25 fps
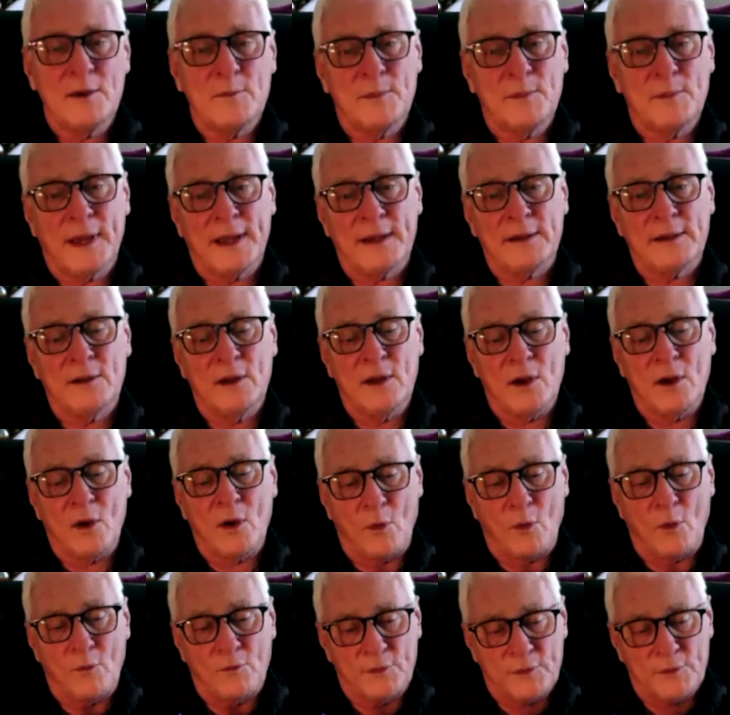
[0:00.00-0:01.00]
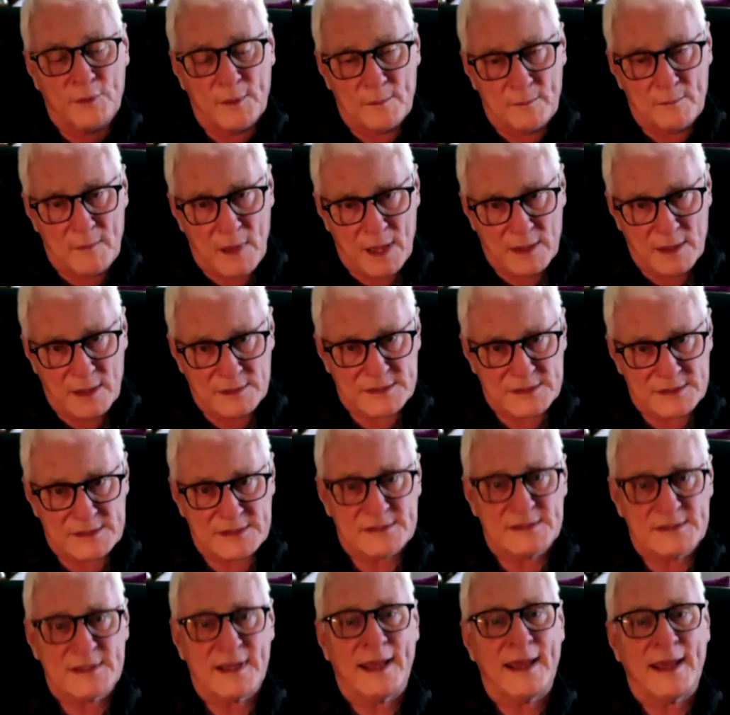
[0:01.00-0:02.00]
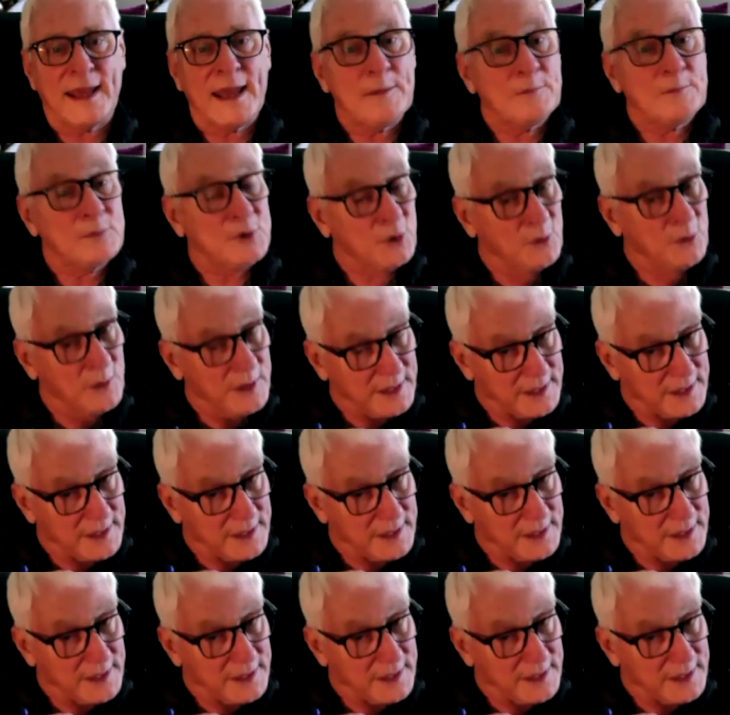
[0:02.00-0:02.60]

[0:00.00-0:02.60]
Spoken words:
But over the months, as they kept doing